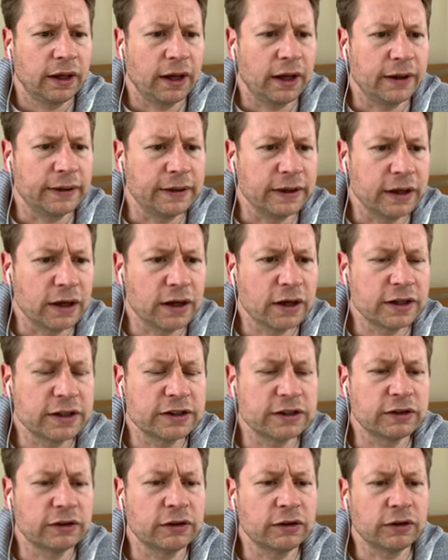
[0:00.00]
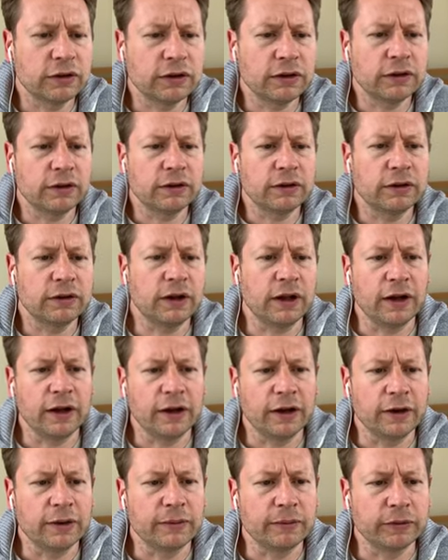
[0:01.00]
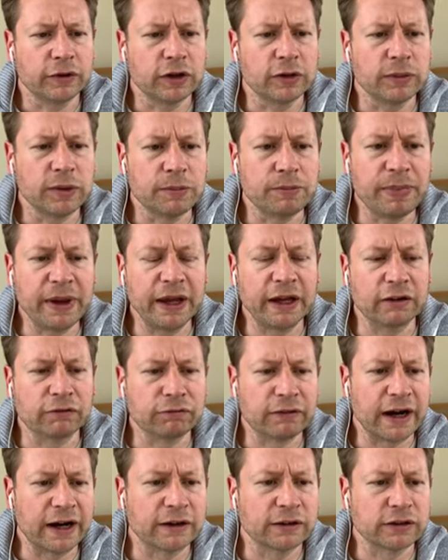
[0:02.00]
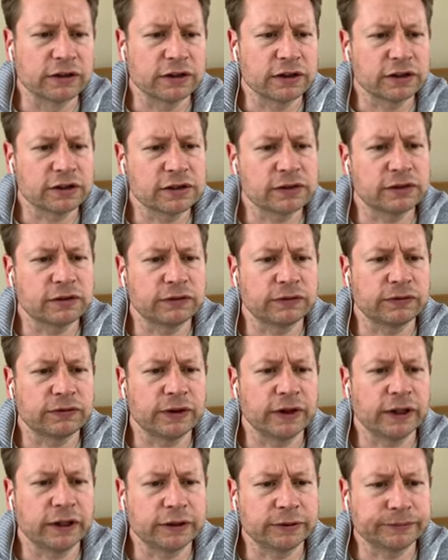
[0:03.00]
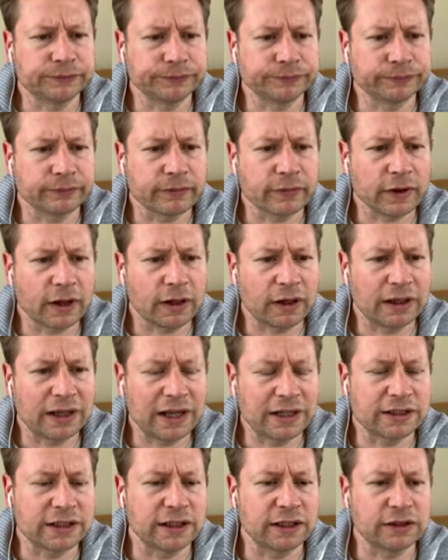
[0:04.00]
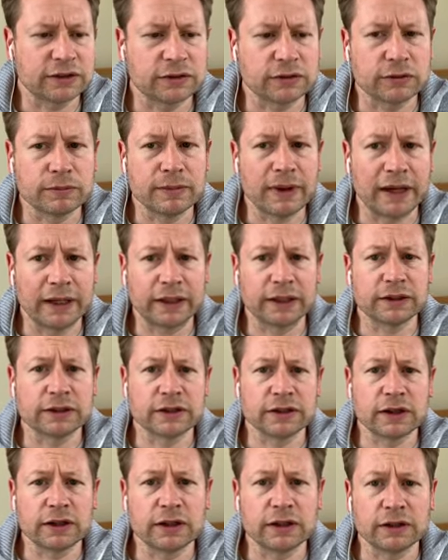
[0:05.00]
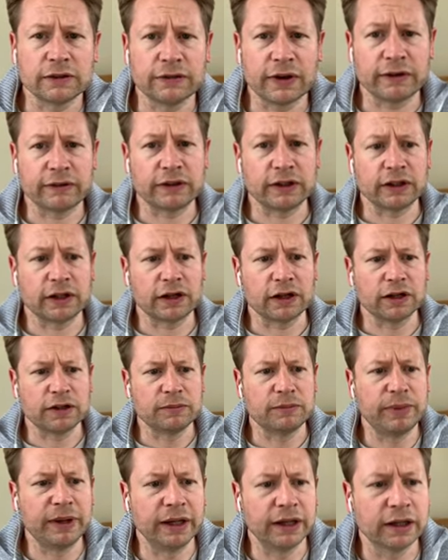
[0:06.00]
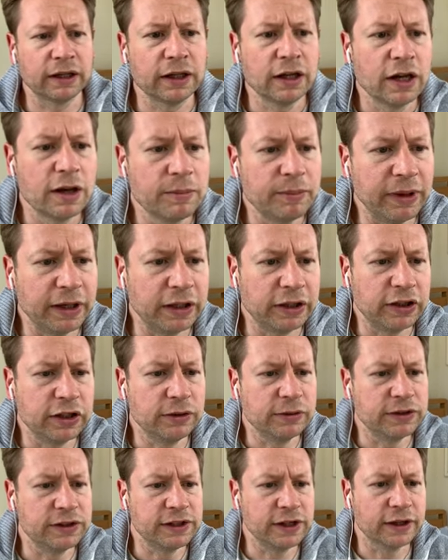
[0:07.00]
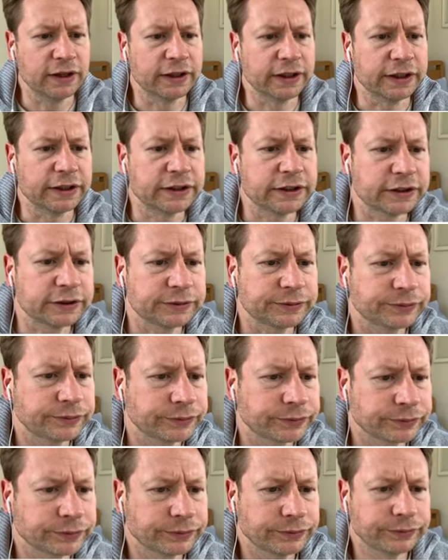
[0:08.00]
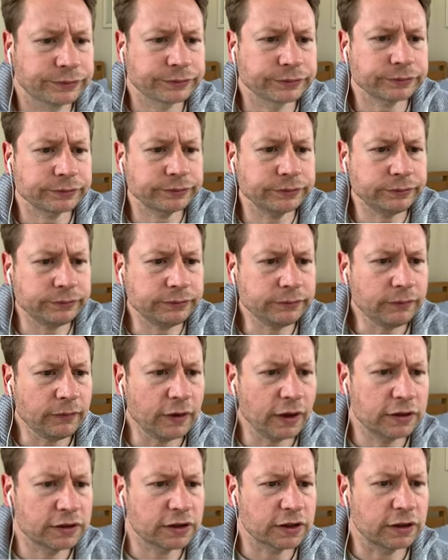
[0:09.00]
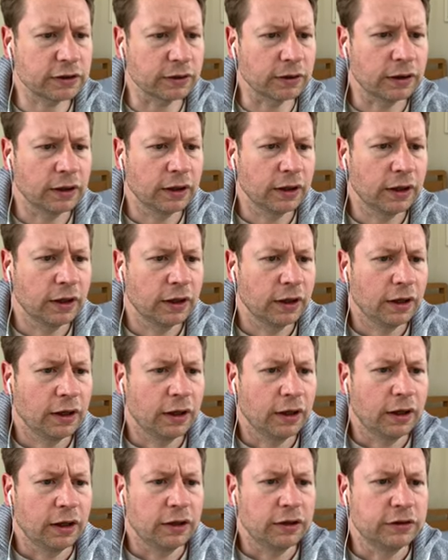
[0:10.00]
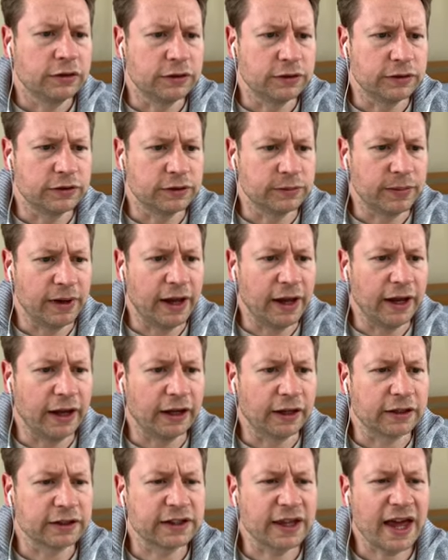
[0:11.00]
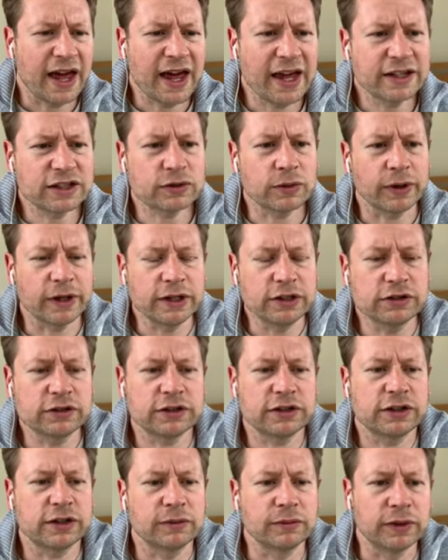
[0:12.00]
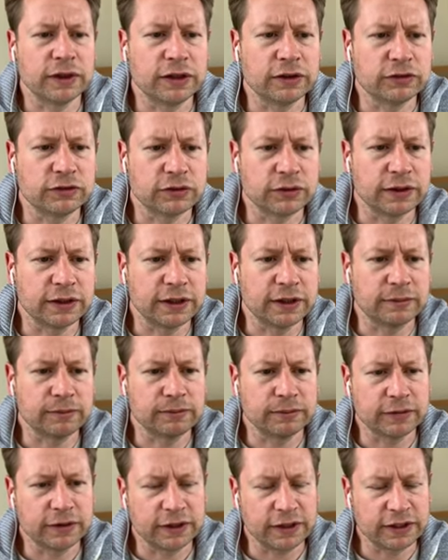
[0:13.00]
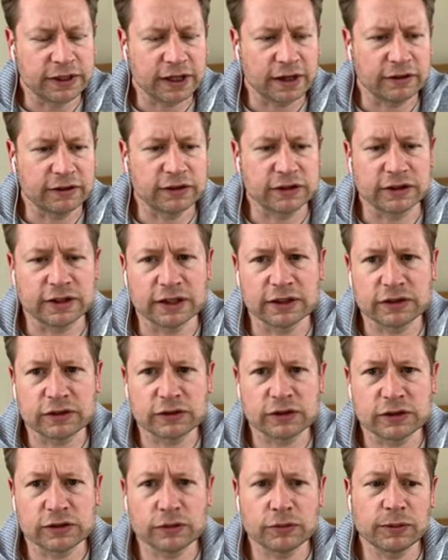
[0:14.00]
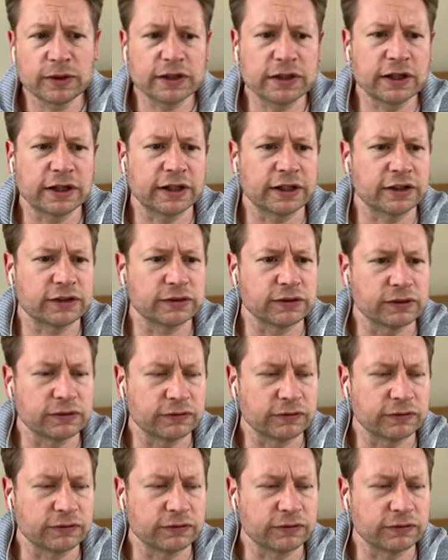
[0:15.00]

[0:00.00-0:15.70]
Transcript: and the eyes are um, going to be big and round. The sort of um, classic sort of manga style of having the kind of big, big cutesy eyes. It's going to do some hair because the hair is quite interesting when you're drawing the, these characters. There's, it's almost like a sort